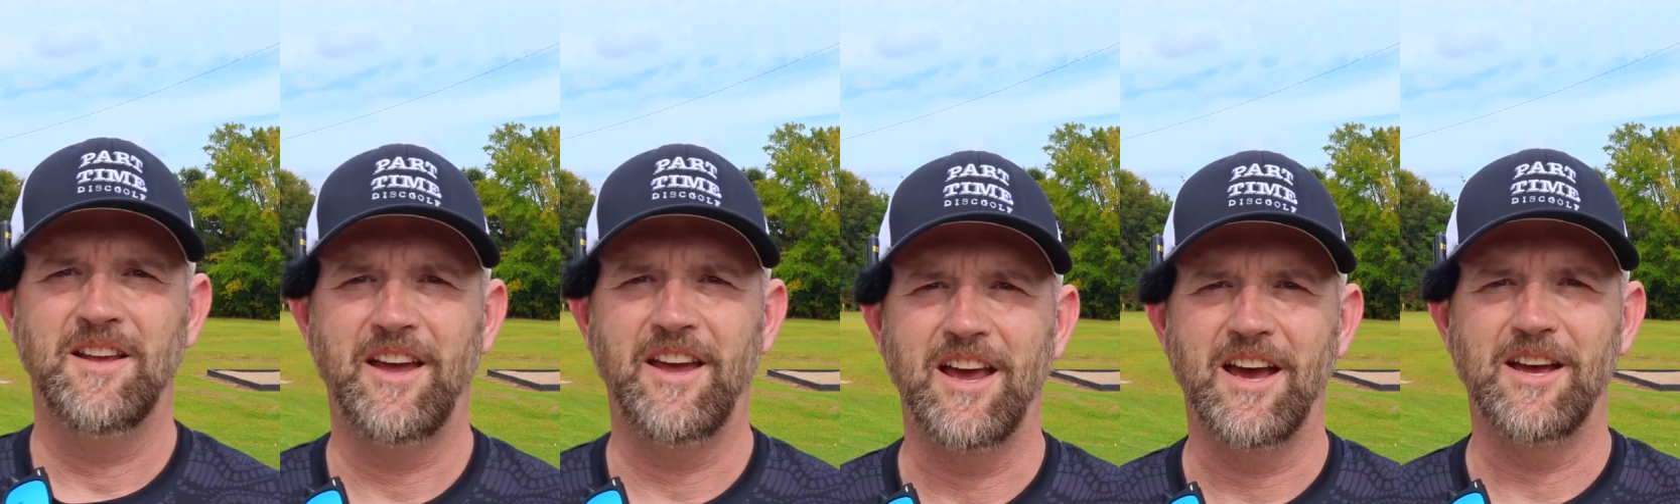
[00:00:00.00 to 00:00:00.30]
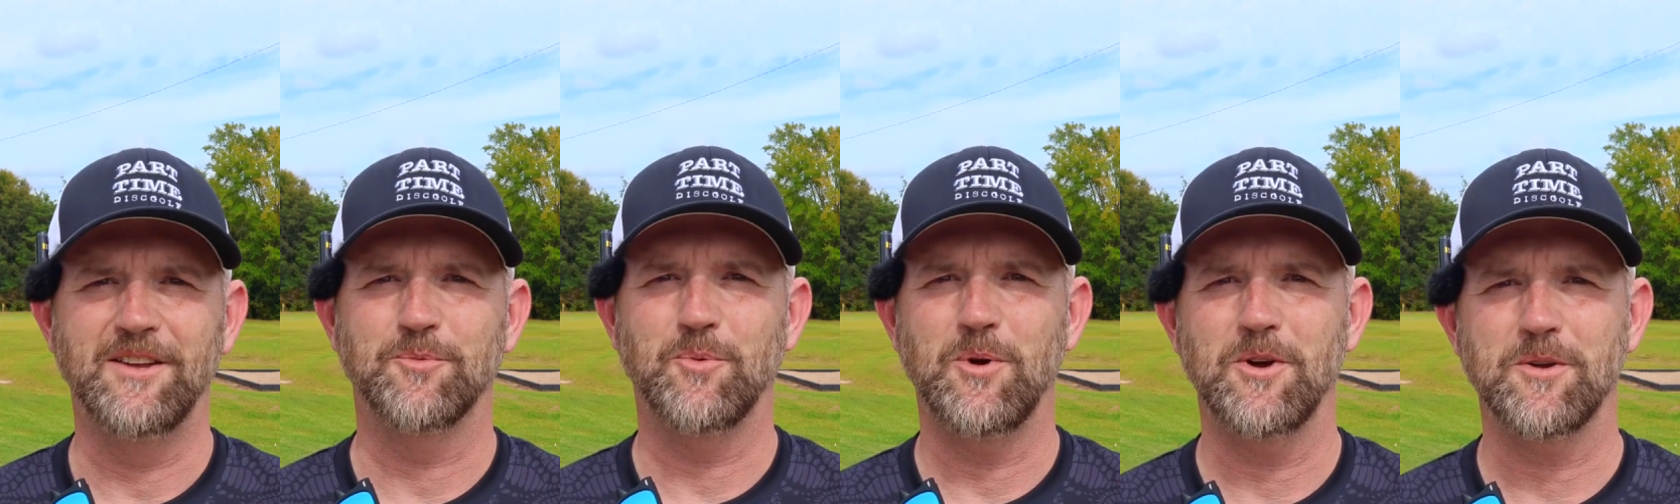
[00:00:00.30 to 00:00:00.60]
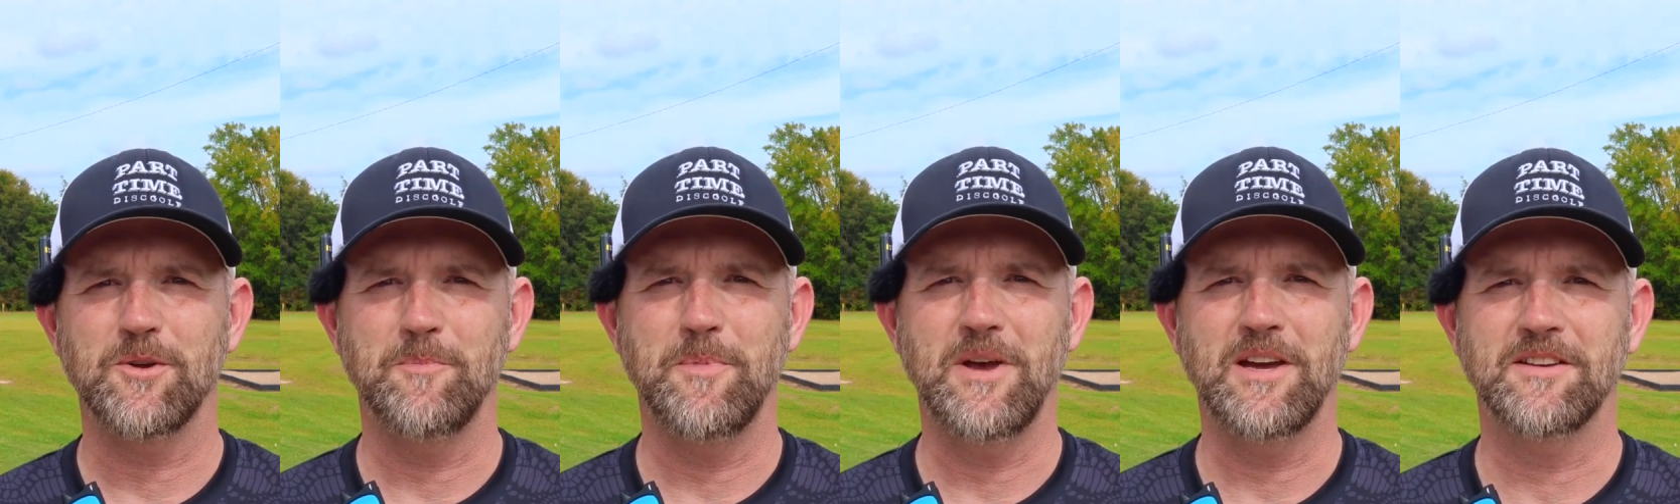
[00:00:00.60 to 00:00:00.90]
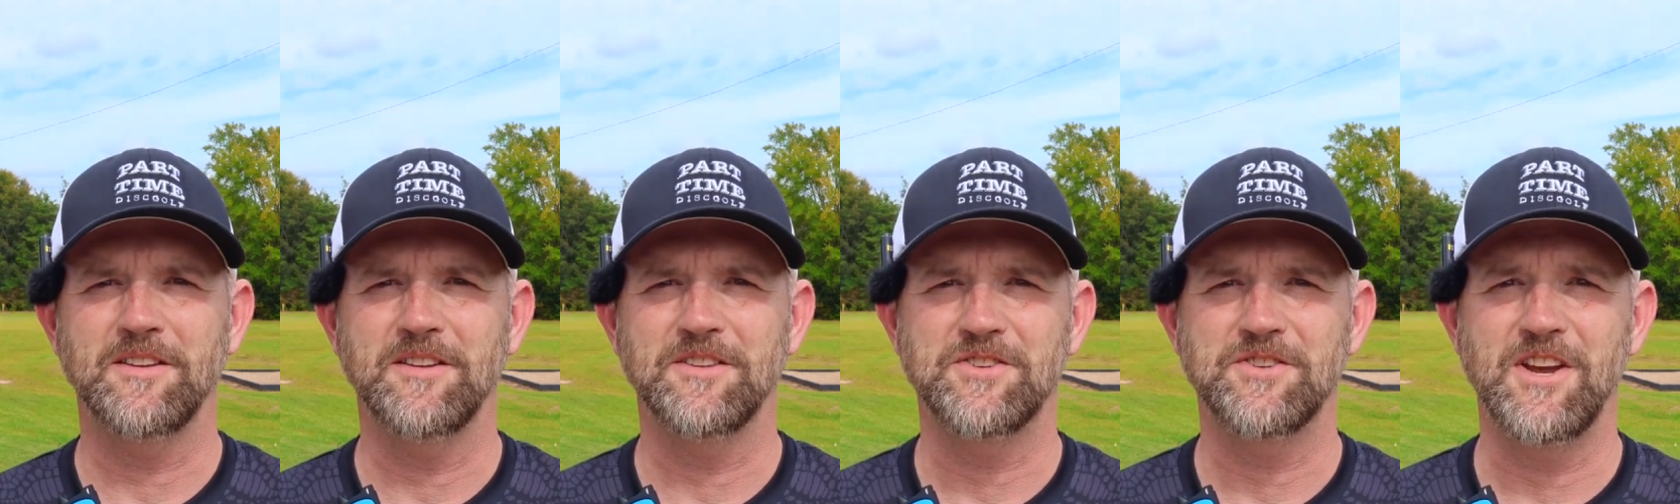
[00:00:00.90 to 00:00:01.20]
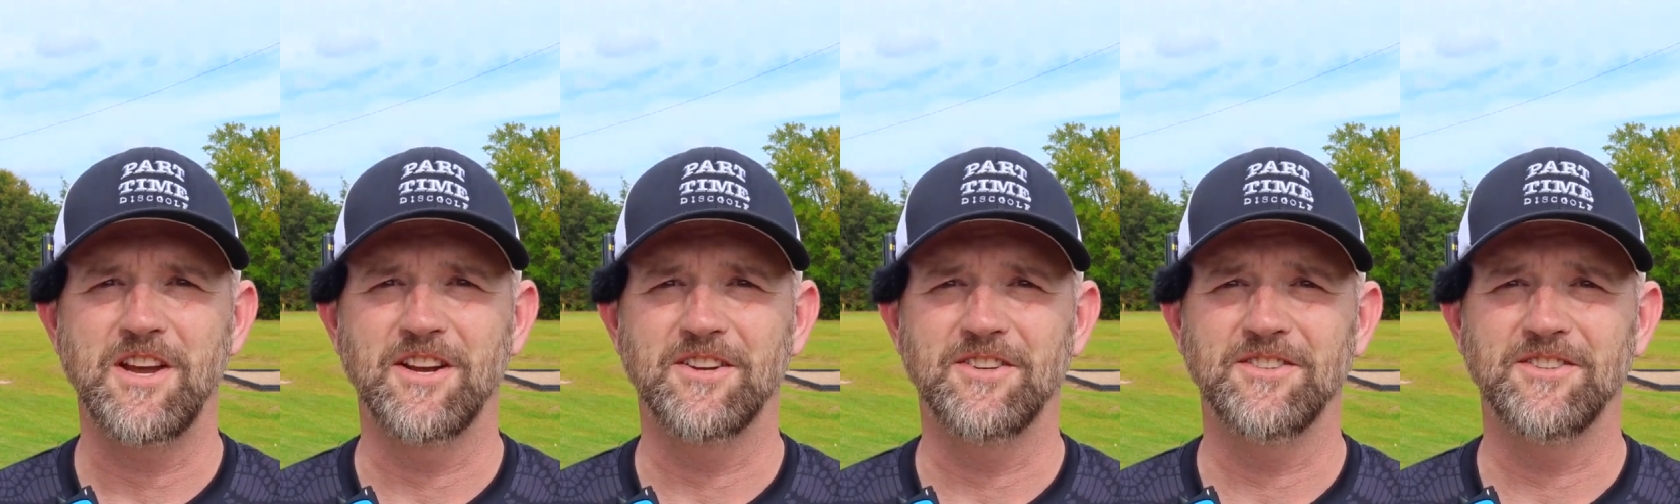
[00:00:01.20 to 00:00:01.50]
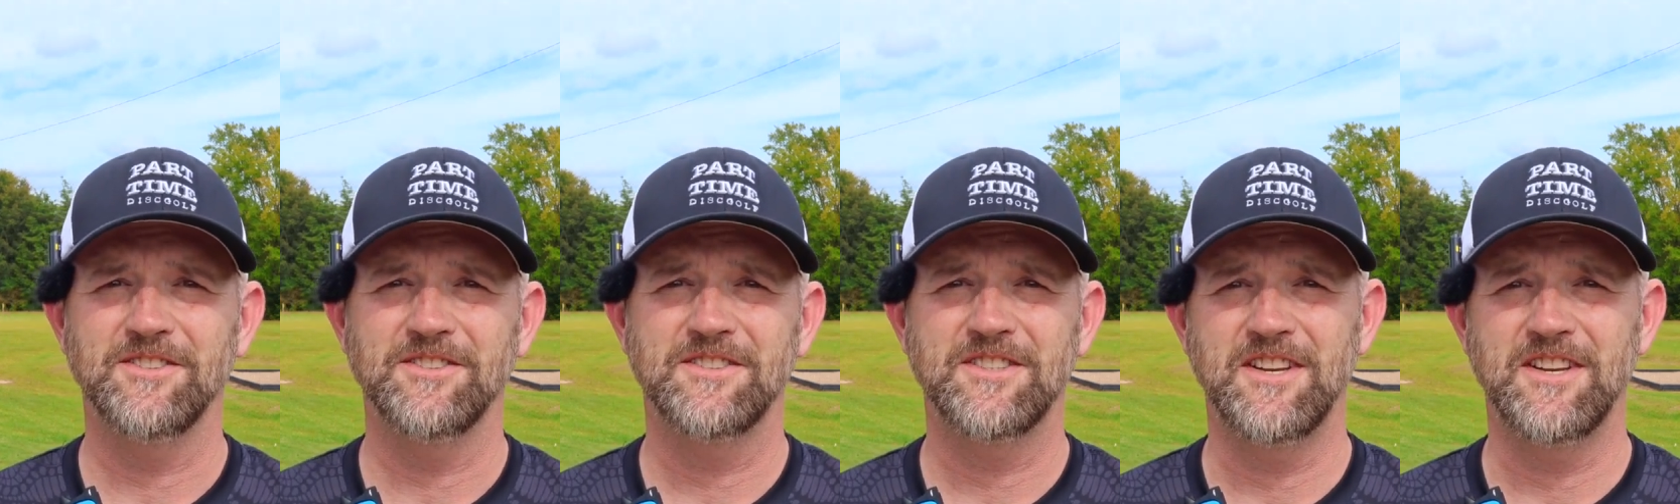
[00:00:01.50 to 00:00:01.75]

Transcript: Hey guys, welcome back to the channel.